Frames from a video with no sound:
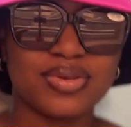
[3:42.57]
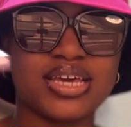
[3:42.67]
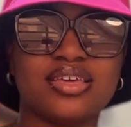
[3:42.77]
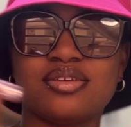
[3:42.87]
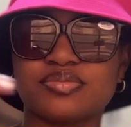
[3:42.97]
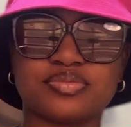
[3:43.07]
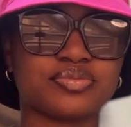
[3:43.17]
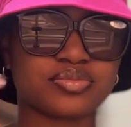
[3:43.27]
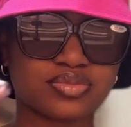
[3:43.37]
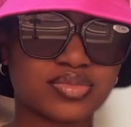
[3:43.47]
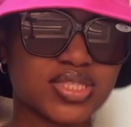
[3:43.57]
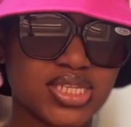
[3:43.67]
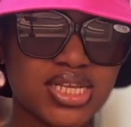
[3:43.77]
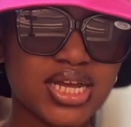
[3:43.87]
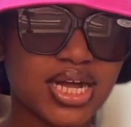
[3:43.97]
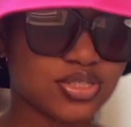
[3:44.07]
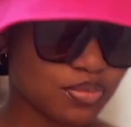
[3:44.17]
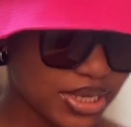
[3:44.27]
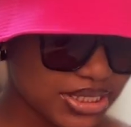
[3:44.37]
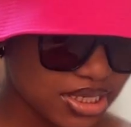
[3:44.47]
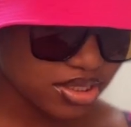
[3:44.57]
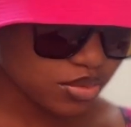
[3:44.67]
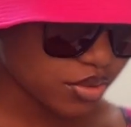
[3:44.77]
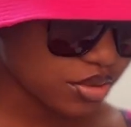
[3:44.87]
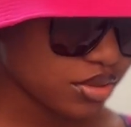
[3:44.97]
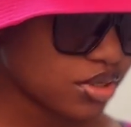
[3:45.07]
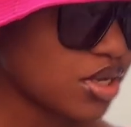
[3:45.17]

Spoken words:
my atomizer as well.